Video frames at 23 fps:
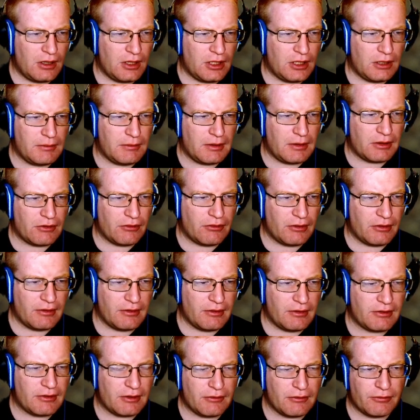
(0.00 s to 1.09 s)
You may currently
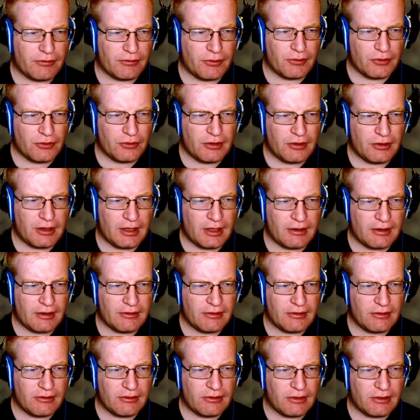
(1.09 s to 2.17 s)
send fur to the
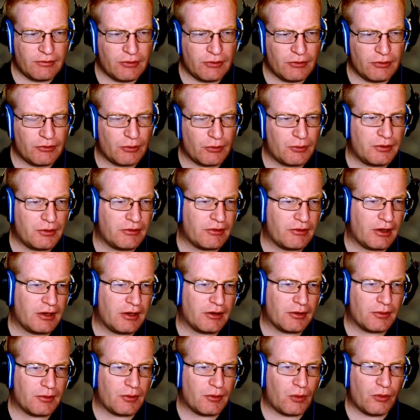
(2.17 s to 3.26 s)
Isons if you so
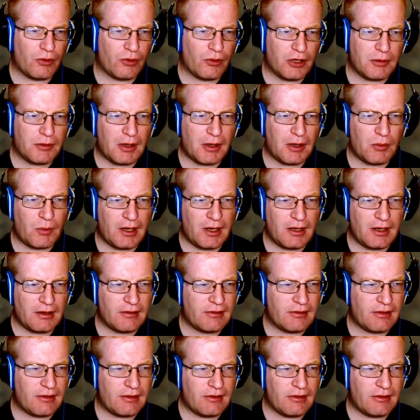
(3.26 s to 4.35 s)
desire, or you may wait and
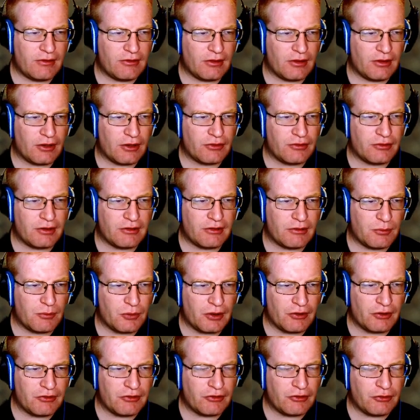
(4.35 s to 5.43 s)
send this luxury somewhere
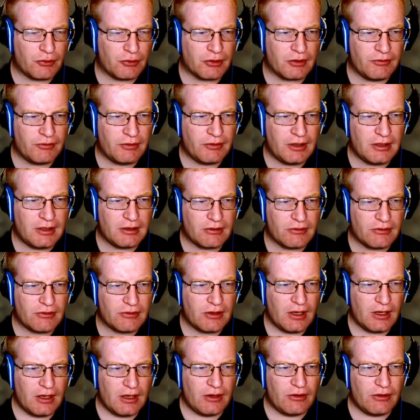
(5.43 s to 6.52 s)
else at your convenience.
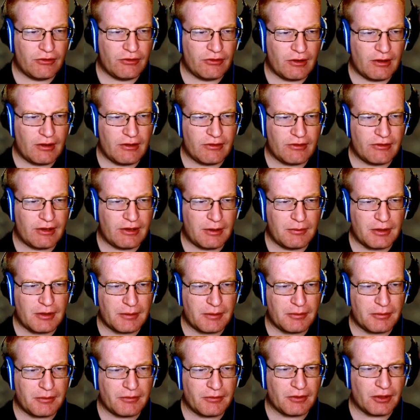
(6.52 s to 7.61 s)
To send the same
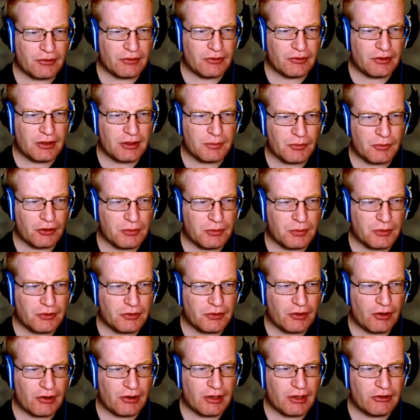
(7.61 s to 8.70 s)
type of luxury to multiple
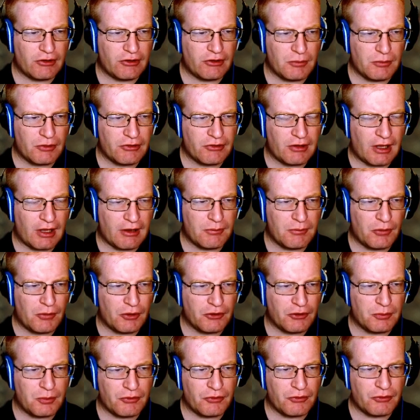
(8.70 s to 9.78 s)
targets, you must have
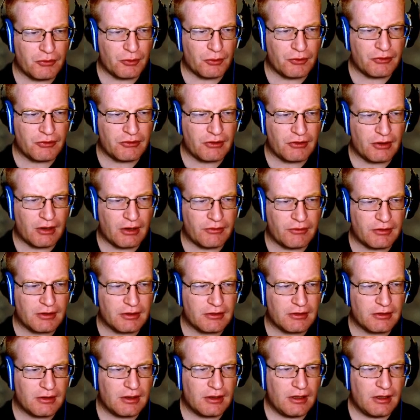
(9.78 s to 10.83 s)
multiple sources of it.